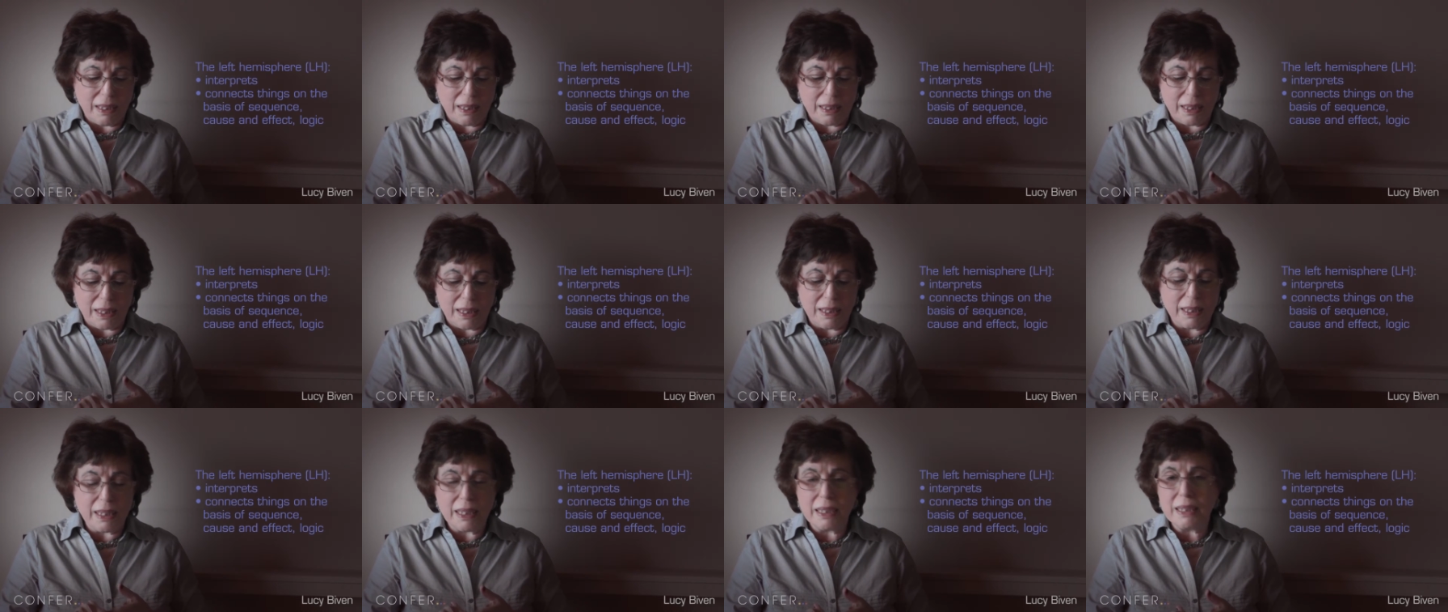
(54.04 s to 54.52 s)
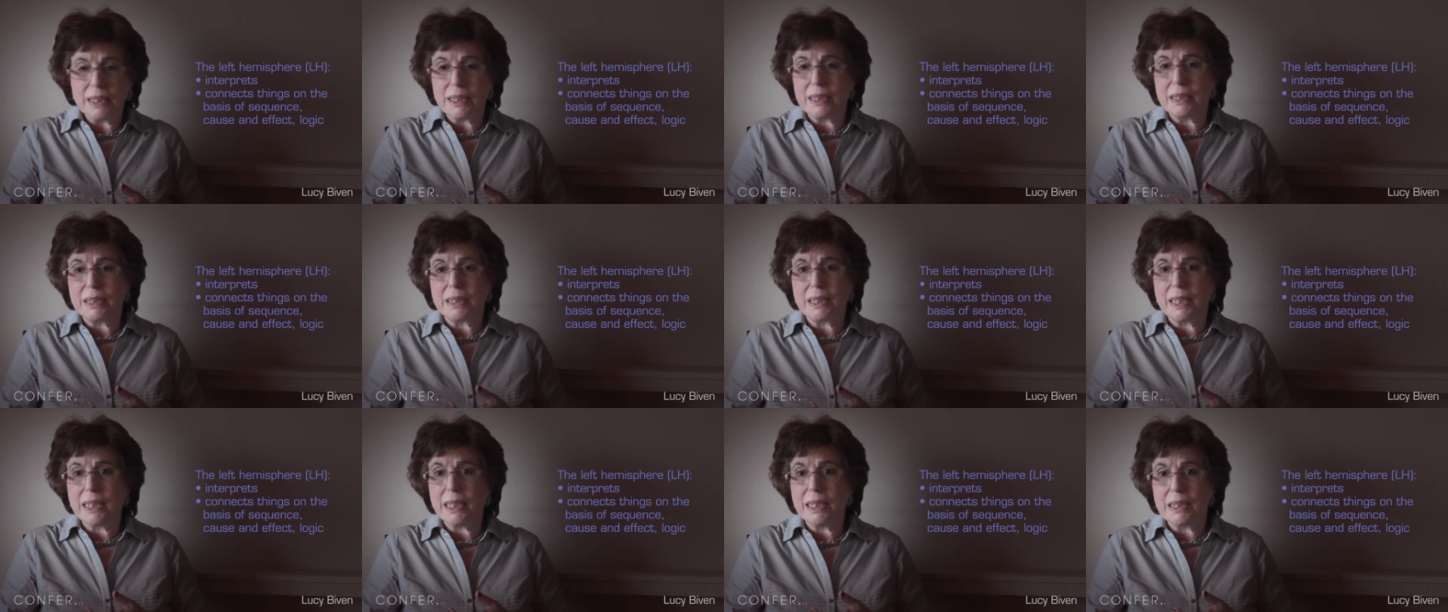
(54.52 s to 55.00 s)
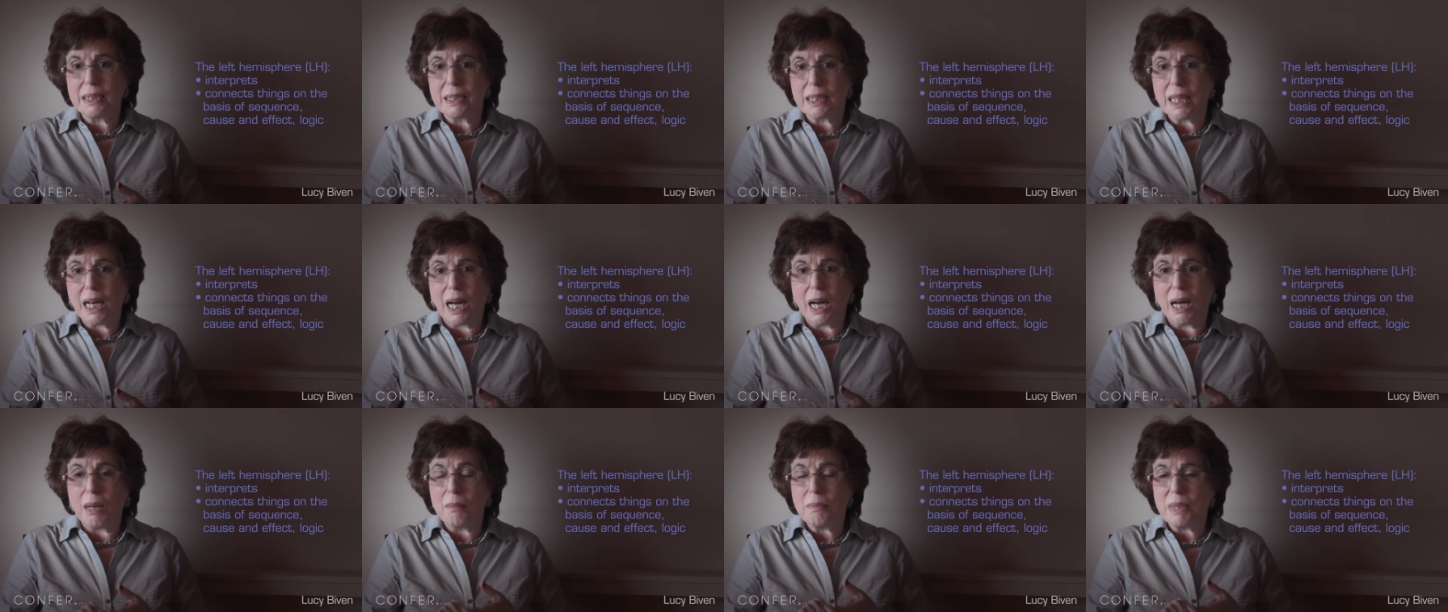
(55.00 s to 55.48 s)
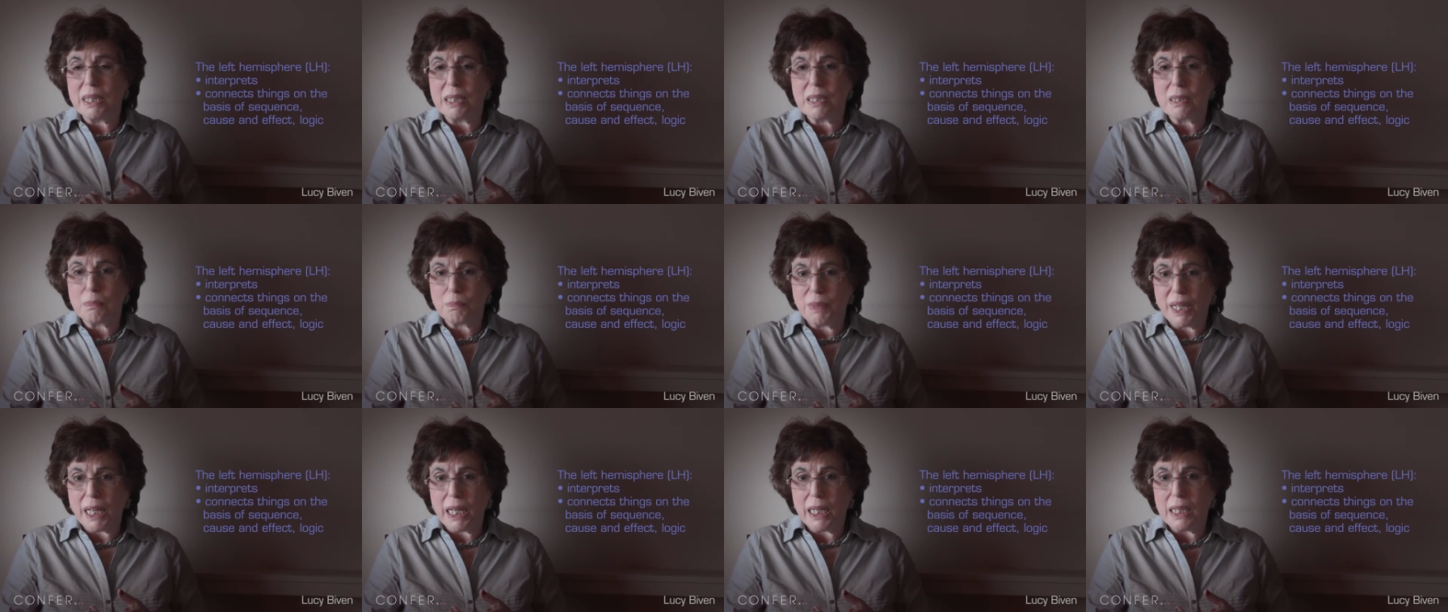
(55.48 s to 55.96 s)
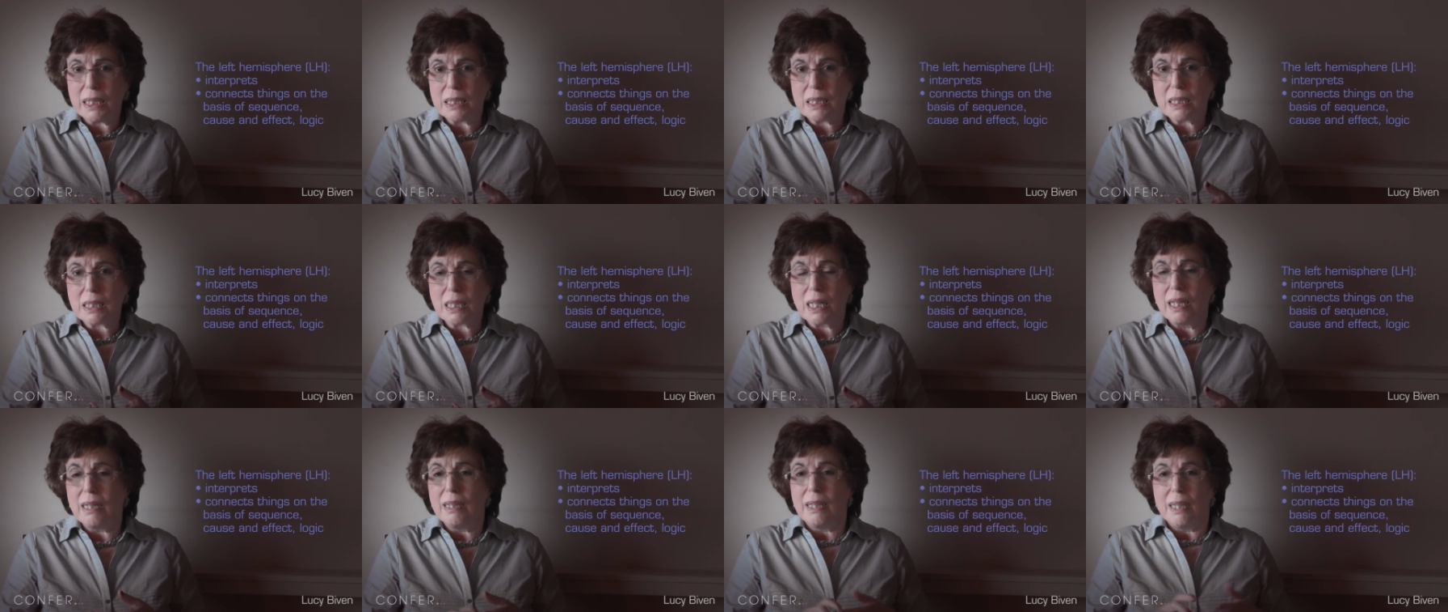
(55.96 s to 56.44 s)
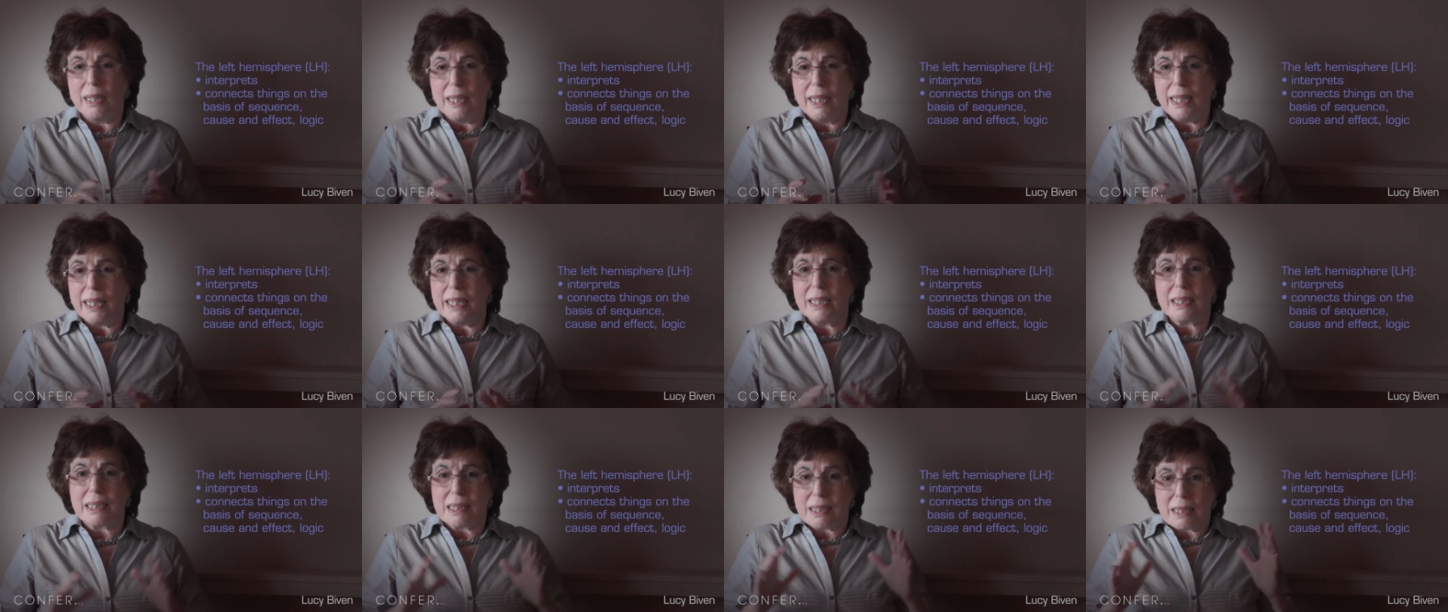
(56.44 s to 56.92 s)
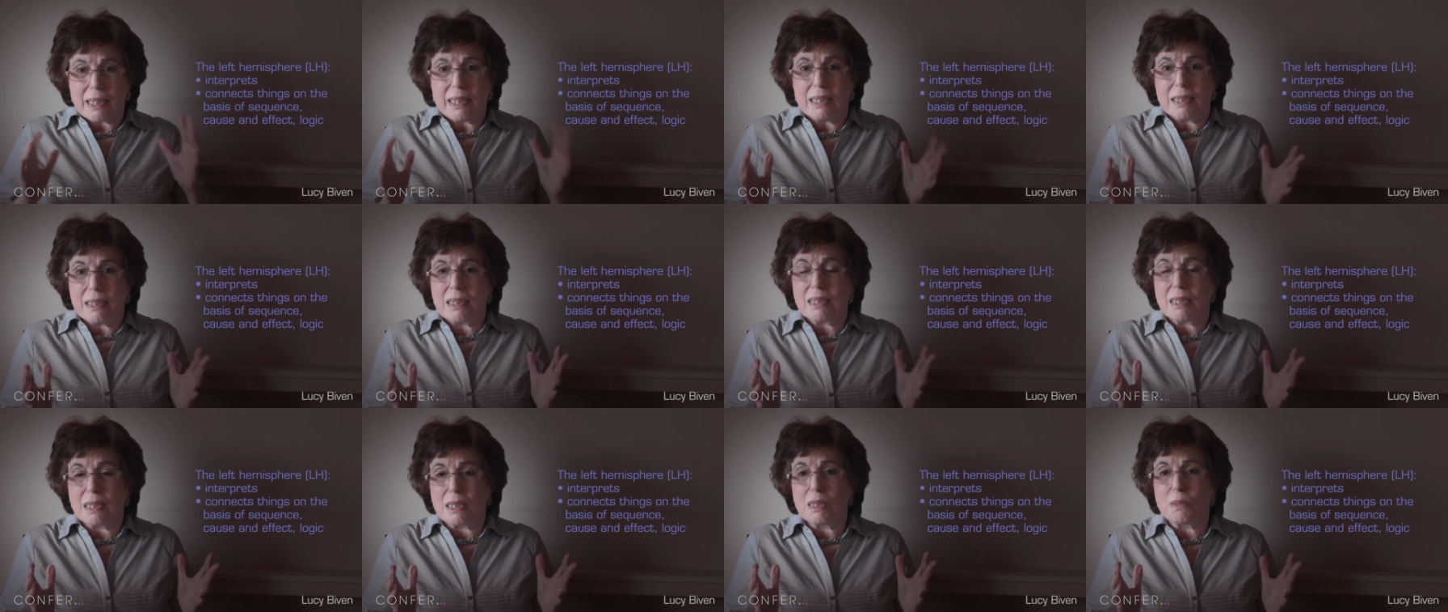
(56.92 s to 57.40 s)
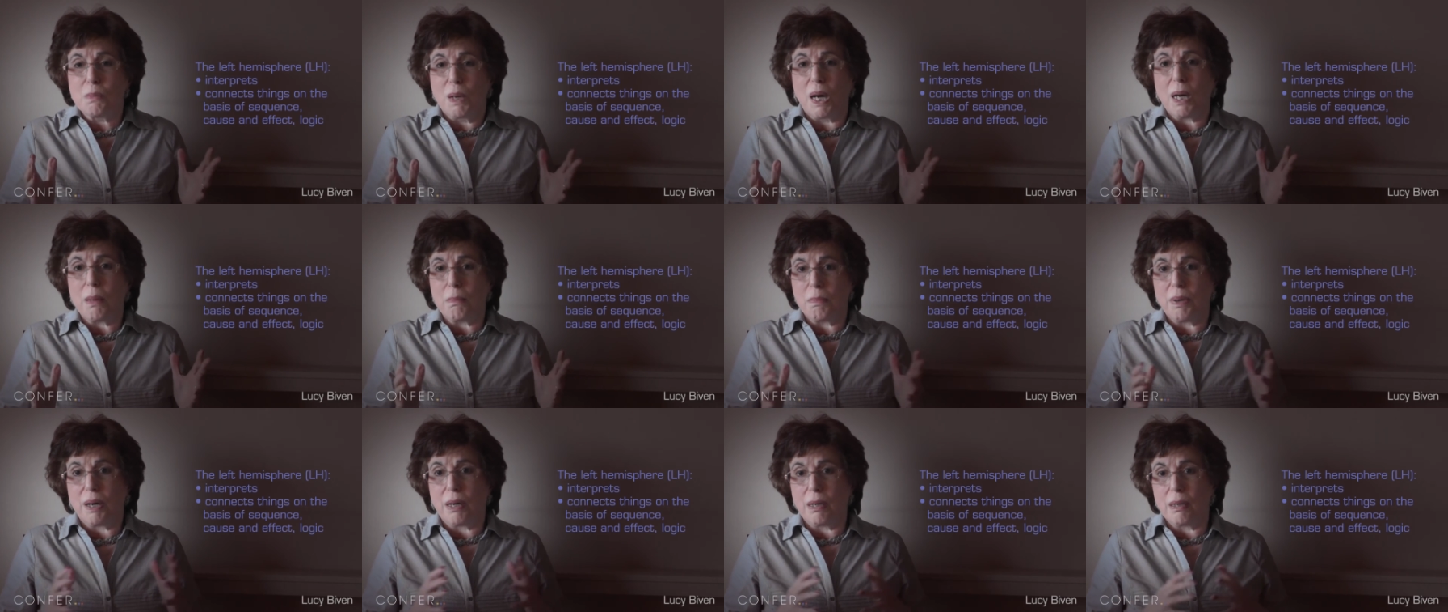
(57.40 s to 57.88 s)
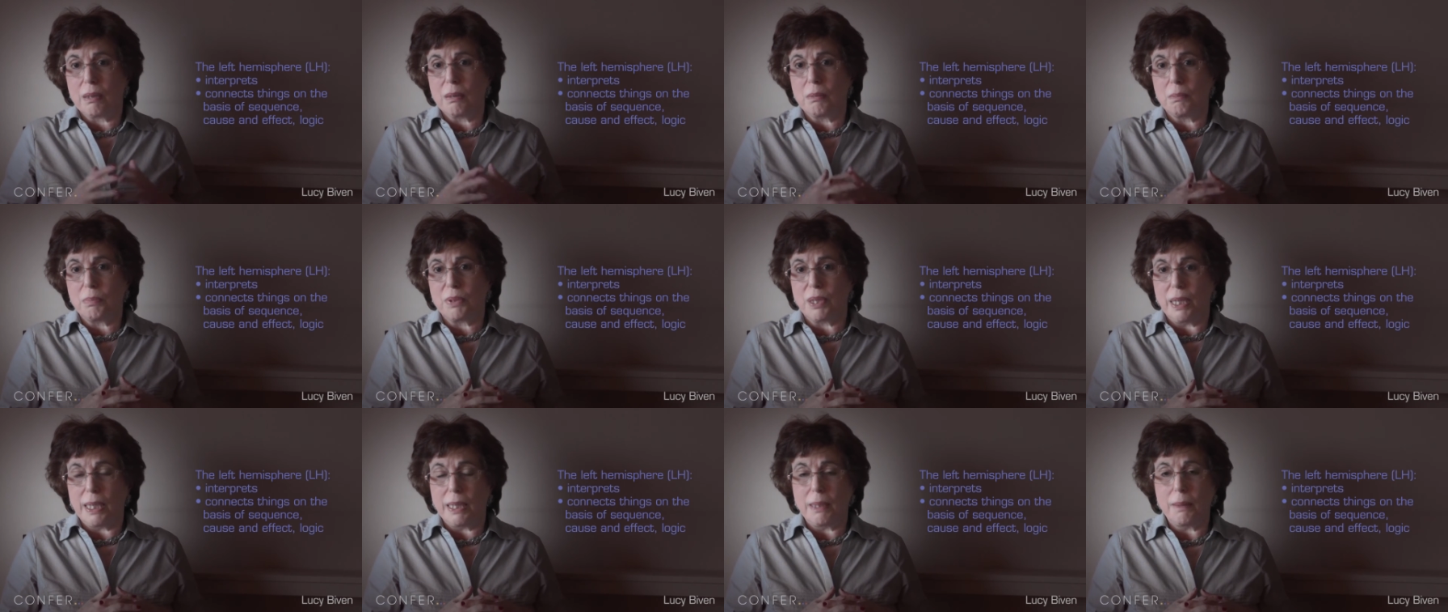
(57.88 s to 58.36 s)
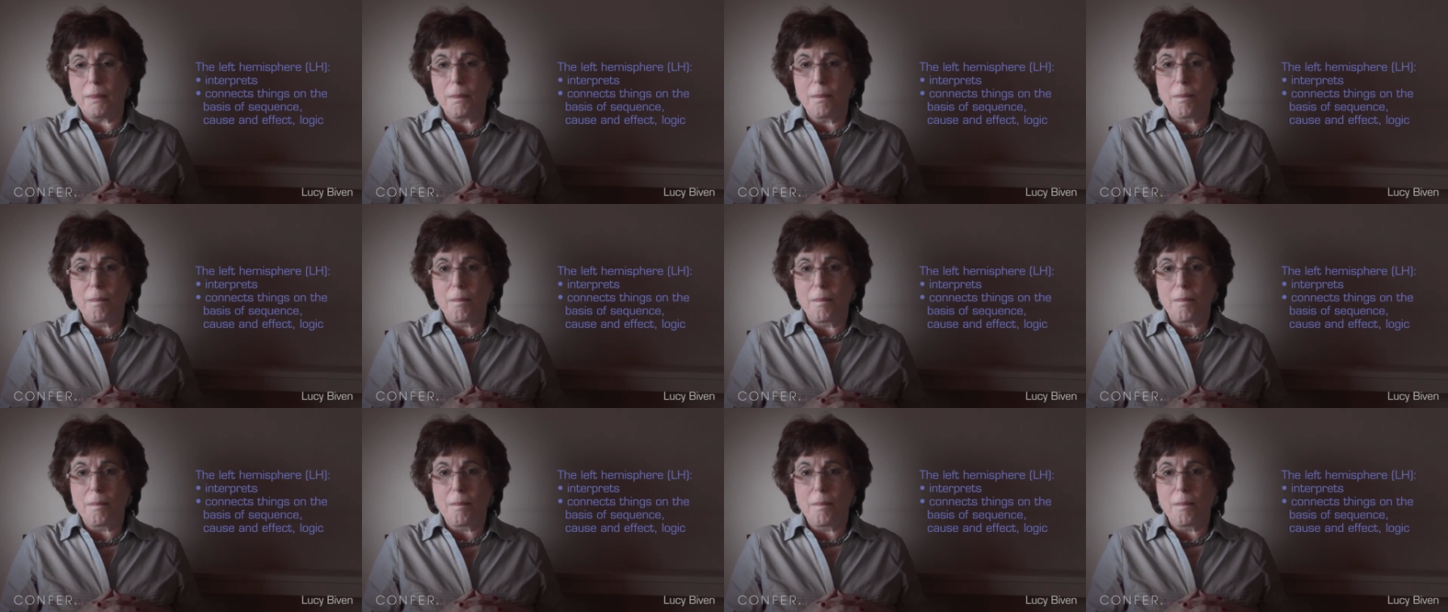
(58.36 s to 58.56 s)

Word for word: contingency in time and space. It's, it's the smart part of the brain.